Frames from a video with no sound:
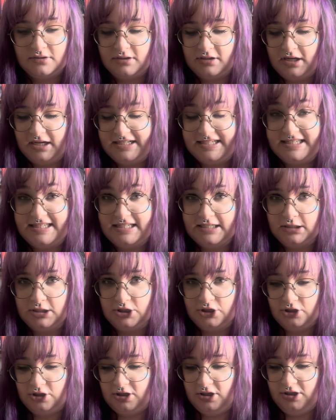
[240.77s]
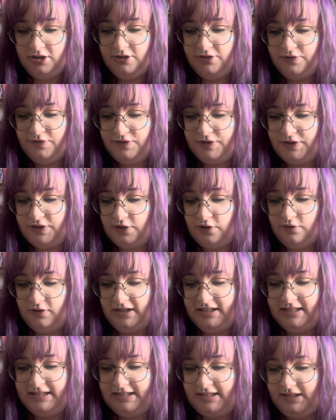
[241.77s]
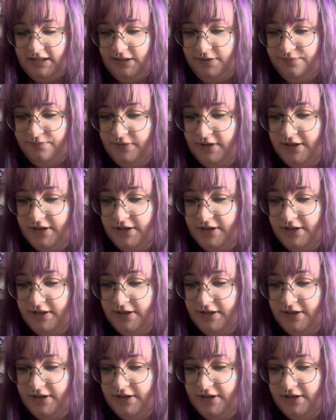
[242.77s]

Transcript: a cylinder. So let's see.